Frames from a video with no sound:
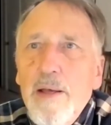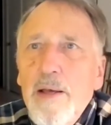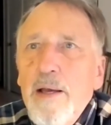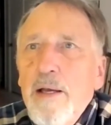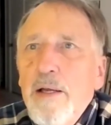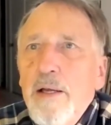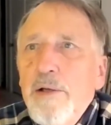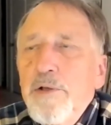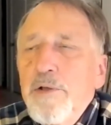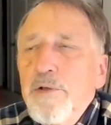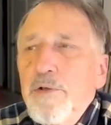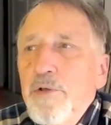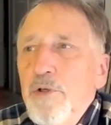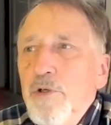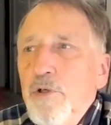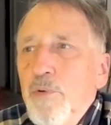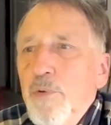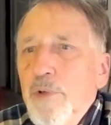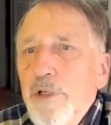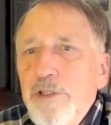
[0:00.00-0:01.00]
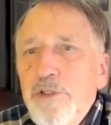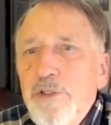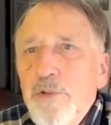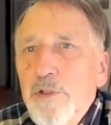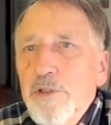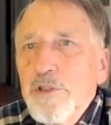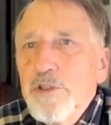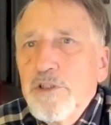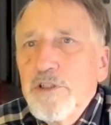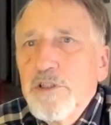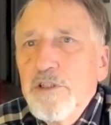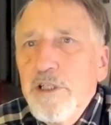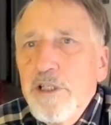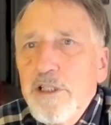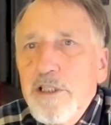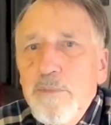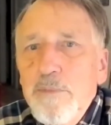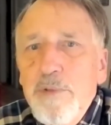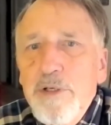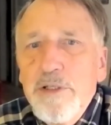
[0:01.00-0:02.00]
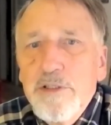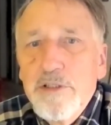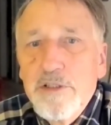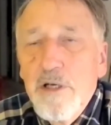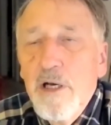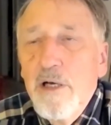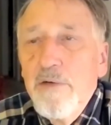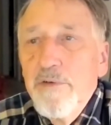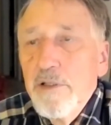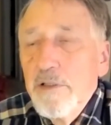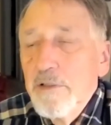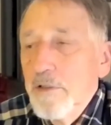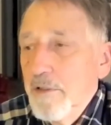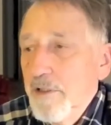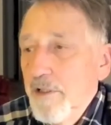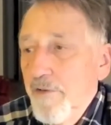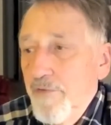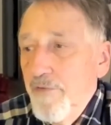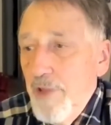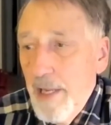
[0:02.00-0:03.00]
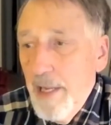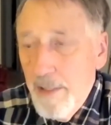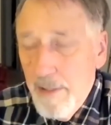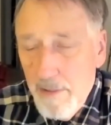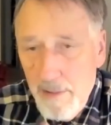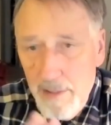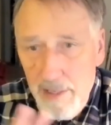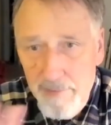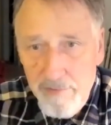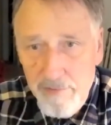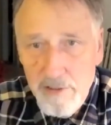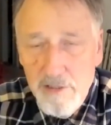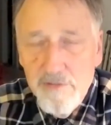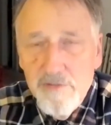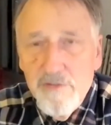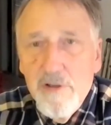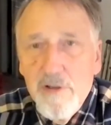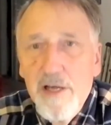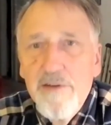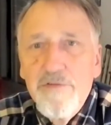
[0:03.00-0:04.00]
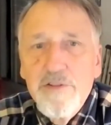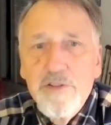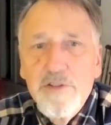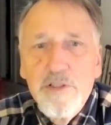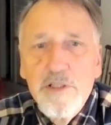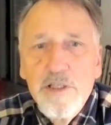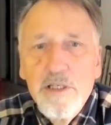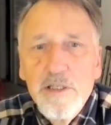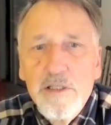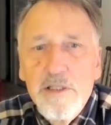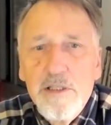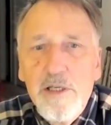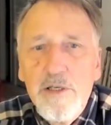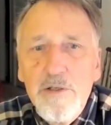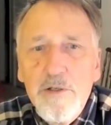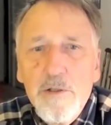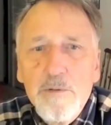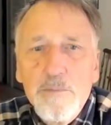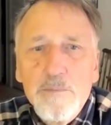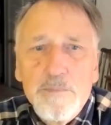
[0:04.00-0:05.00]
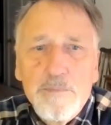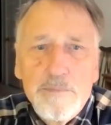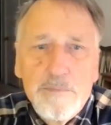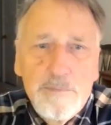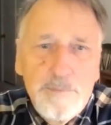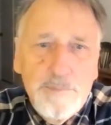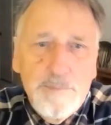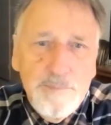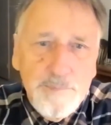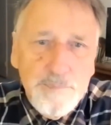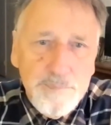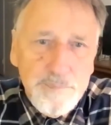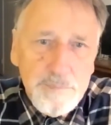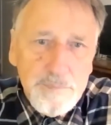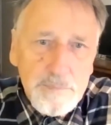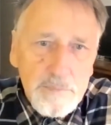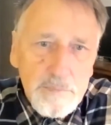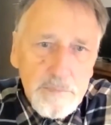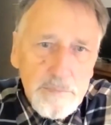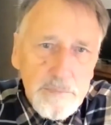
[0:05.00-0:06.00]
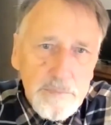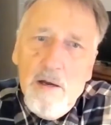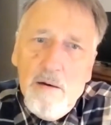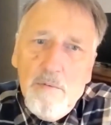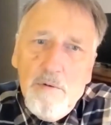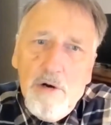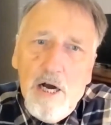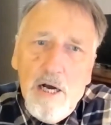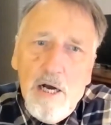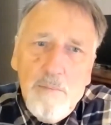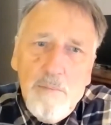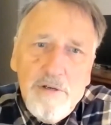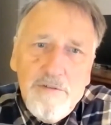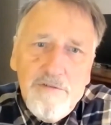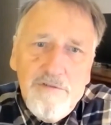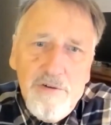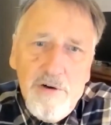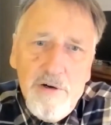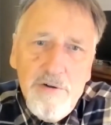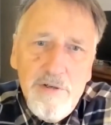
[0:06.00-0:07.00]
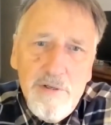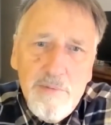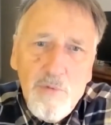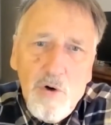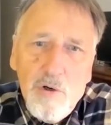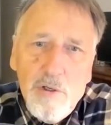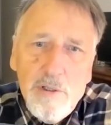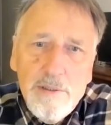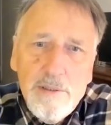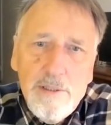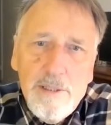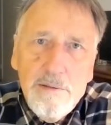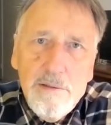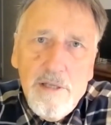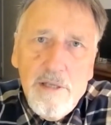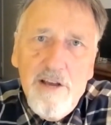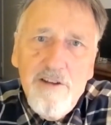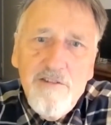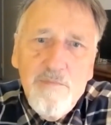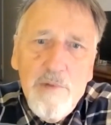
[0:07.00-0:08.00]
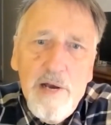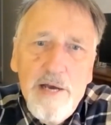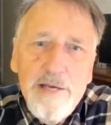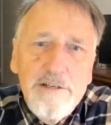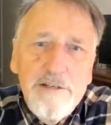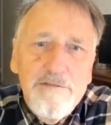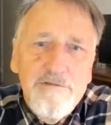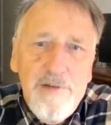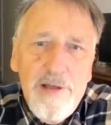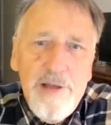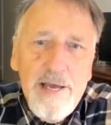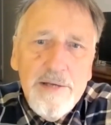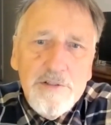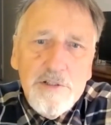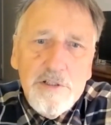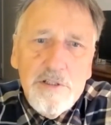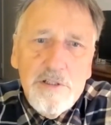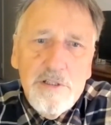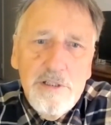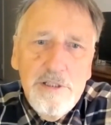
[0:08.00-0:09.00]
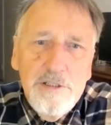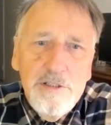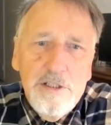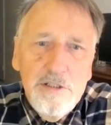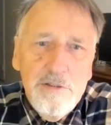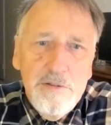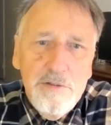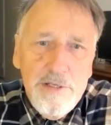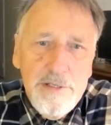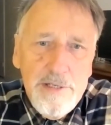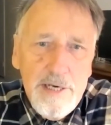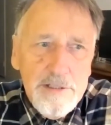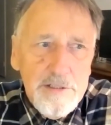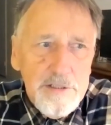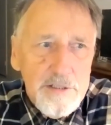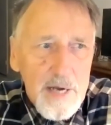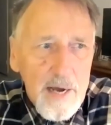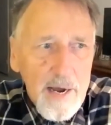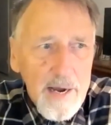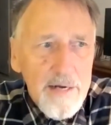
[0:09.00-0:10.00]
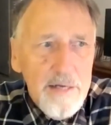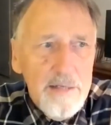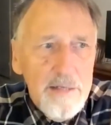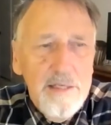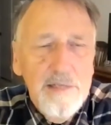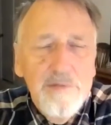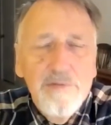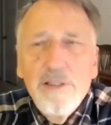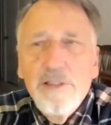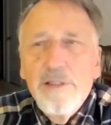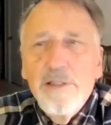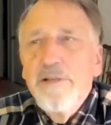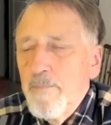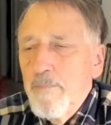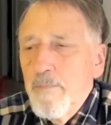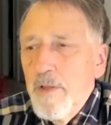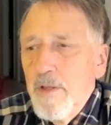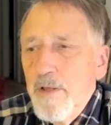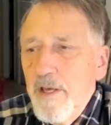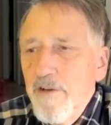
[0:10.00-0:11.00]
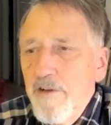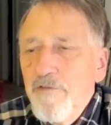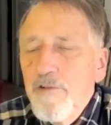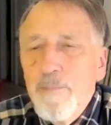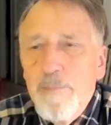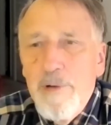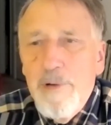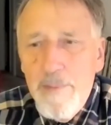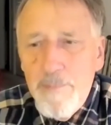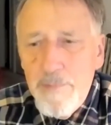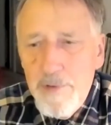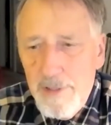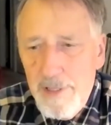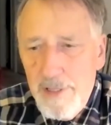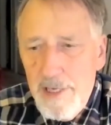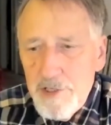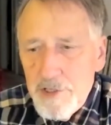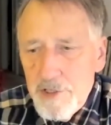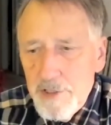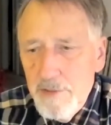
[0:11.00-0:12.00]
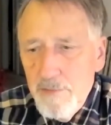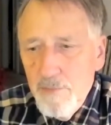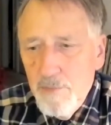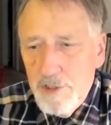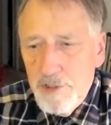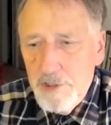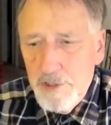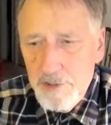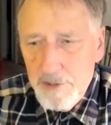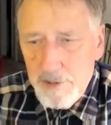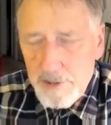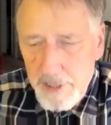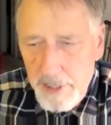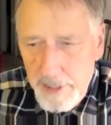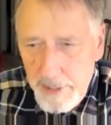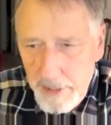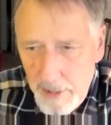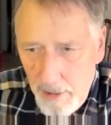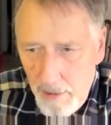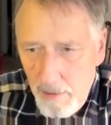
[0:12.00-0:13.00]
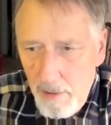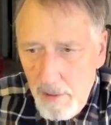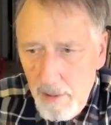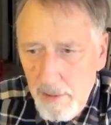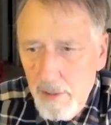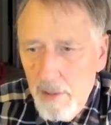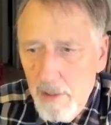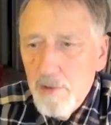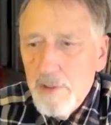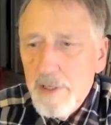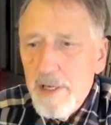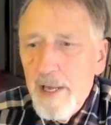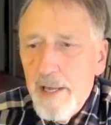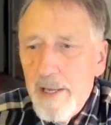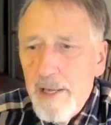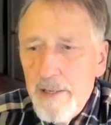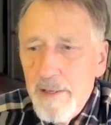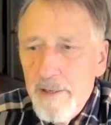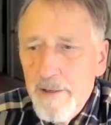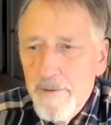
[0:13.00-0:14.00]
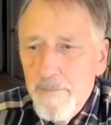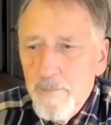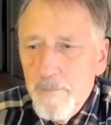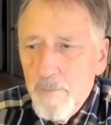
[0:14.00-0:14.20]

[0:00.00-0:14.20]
and new resources need to be discovered if that level of life is to continue. But furthermore, life might advance into the next higher level. If a population which is getting along okay